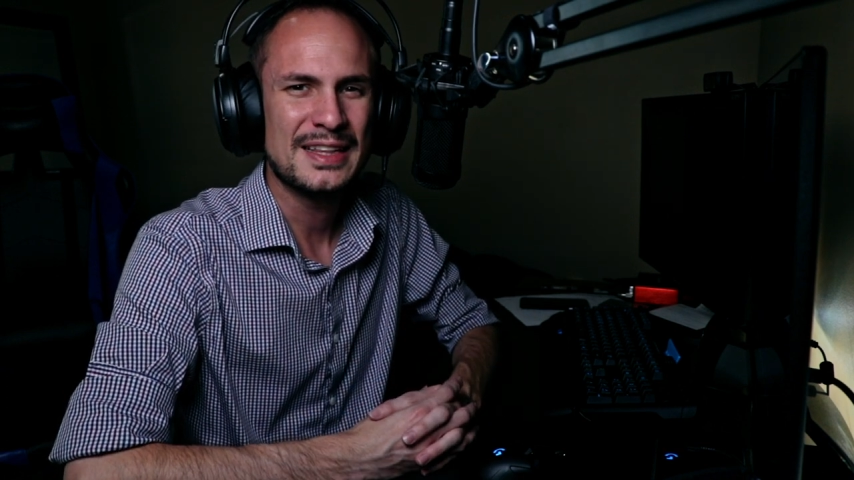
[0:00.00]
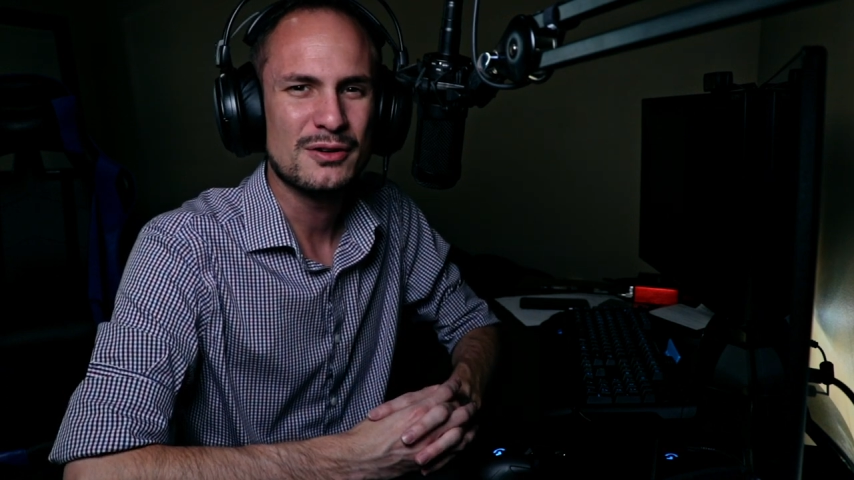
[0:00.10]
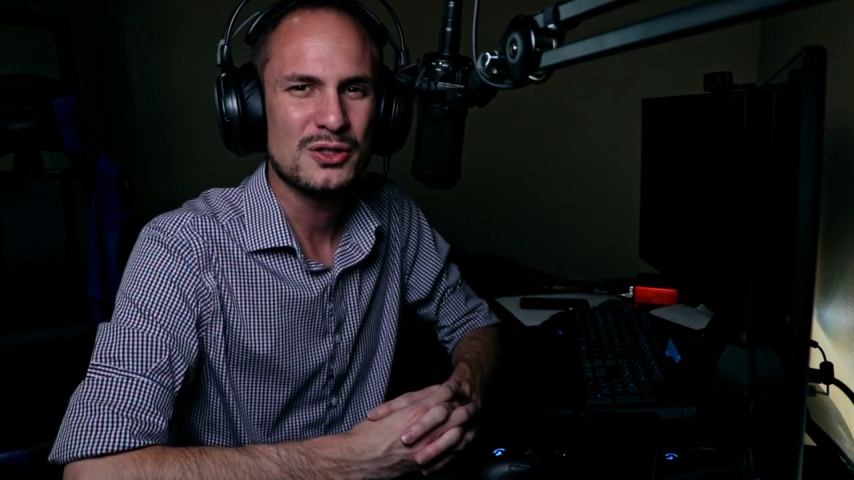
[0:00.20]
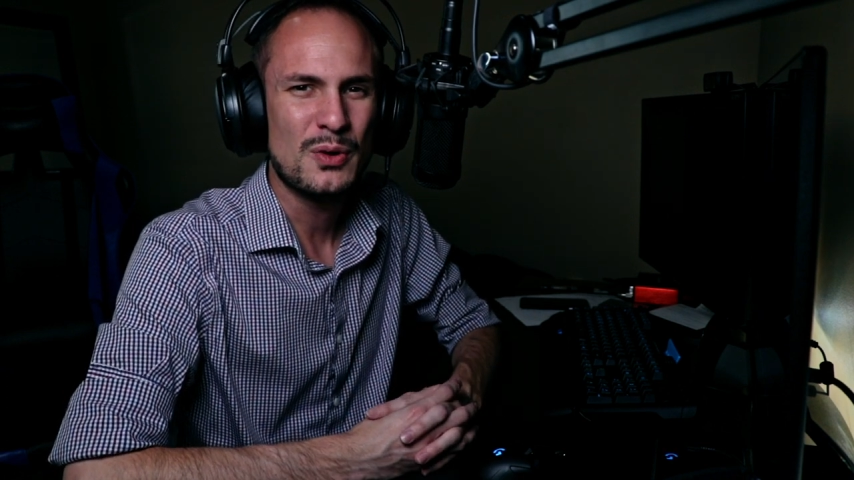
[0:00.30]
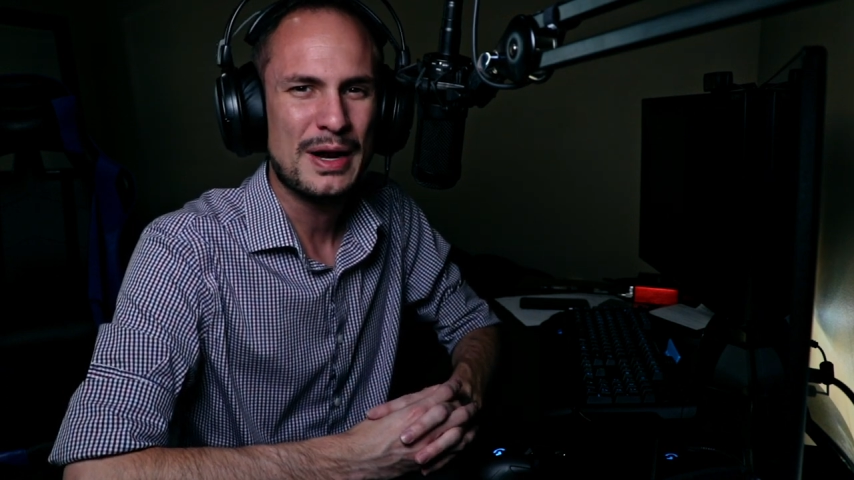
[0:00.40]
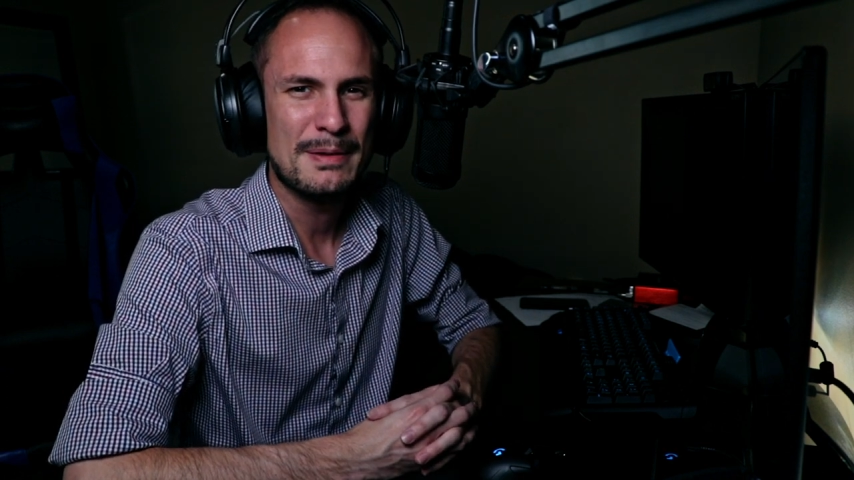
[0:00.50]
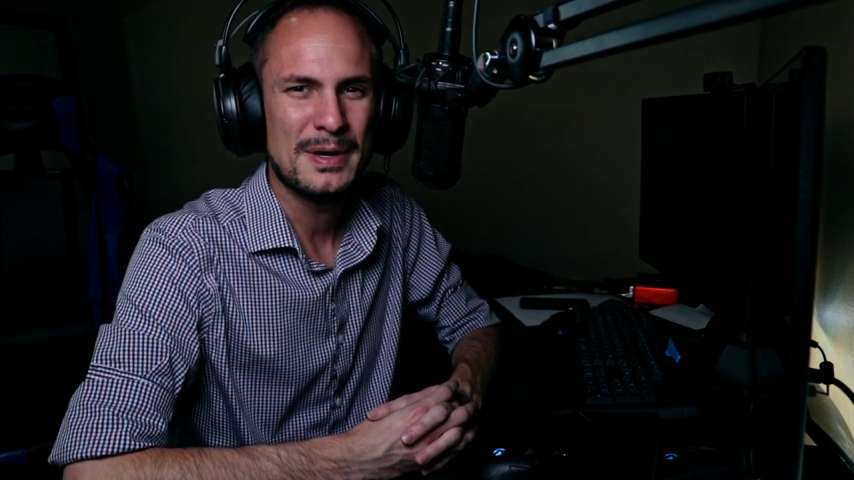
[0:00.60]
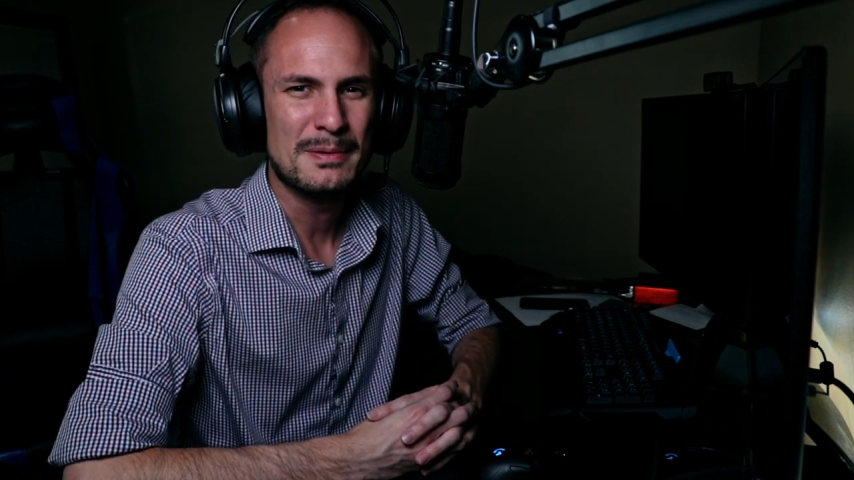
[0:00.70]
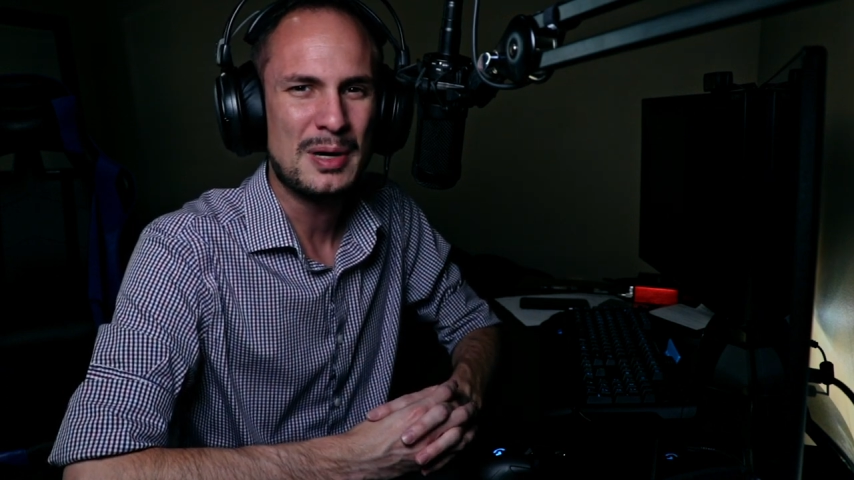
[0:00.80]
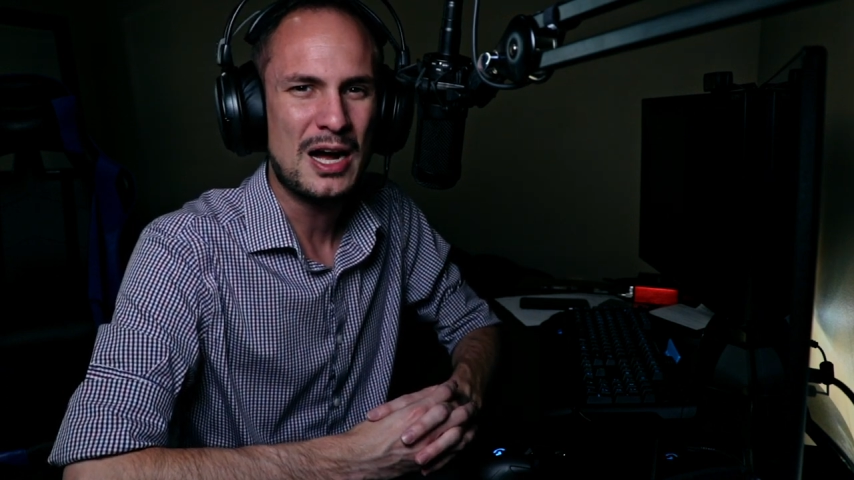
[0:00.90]
there's quite a
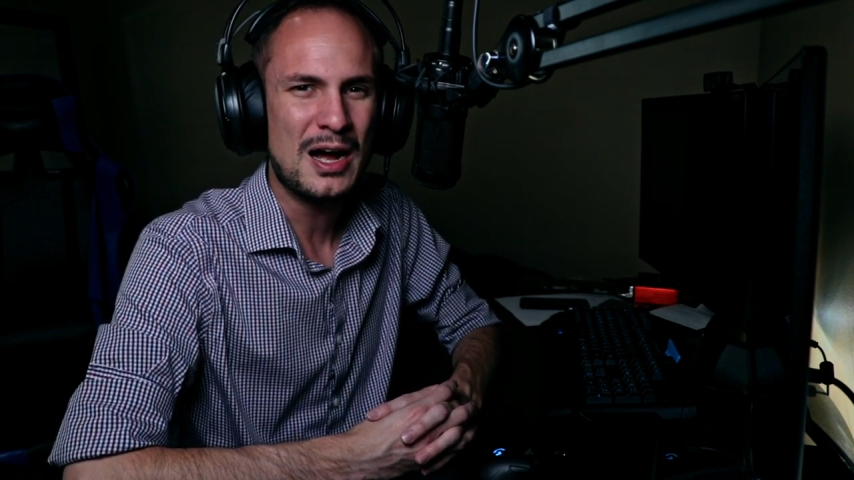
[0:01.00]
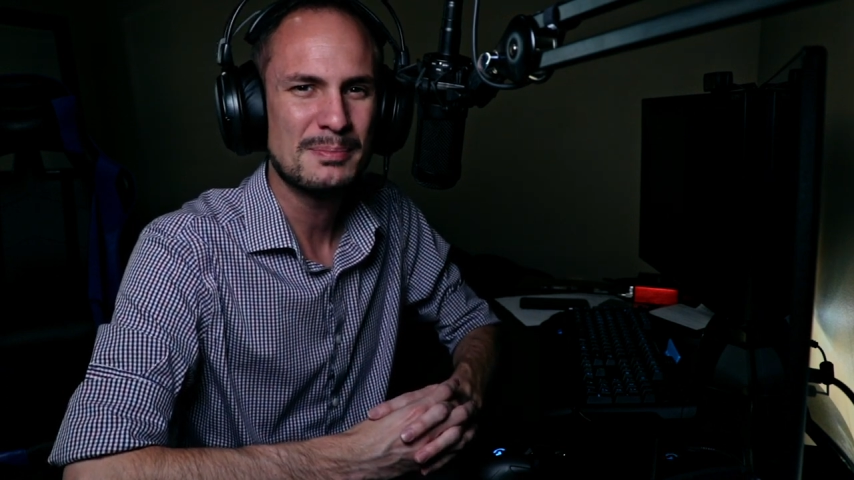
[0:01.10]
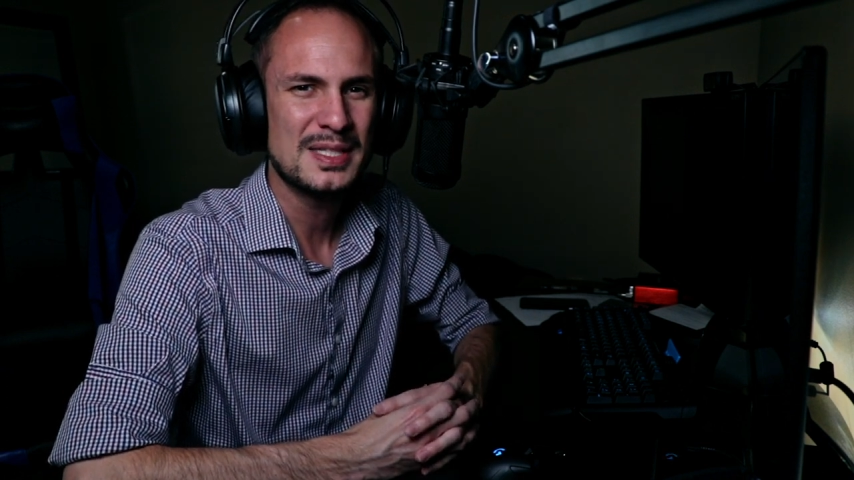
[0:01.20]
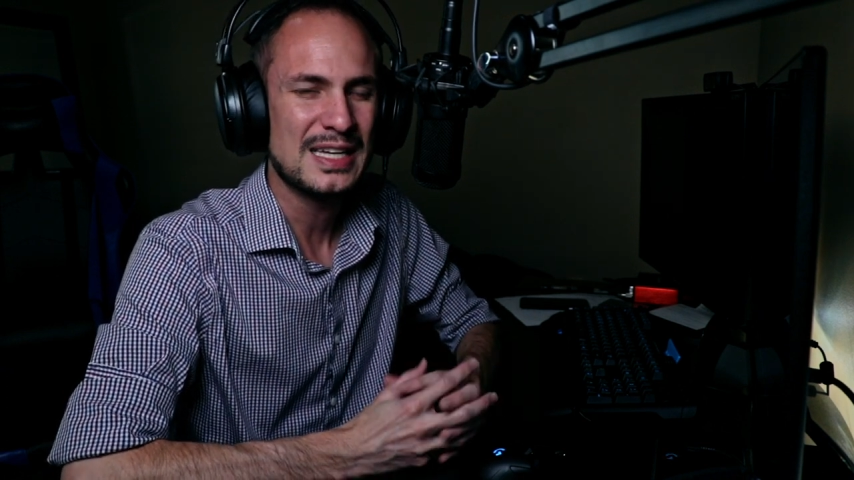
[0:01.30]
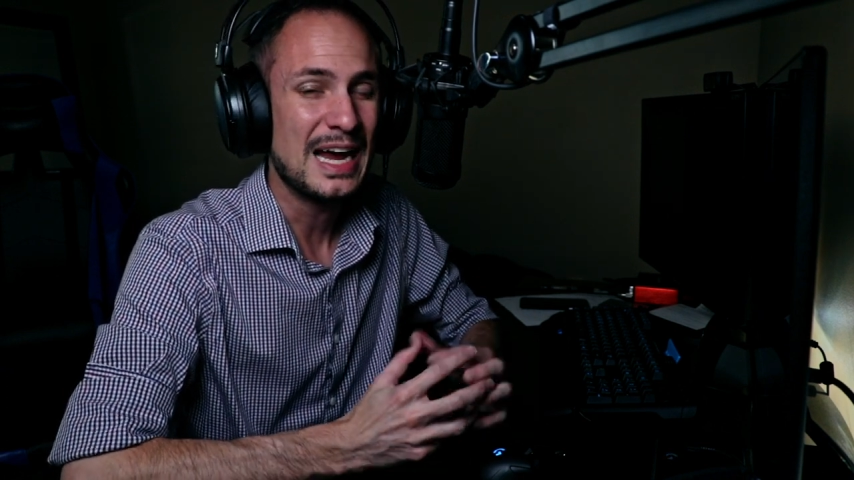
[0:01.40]
bit of pops.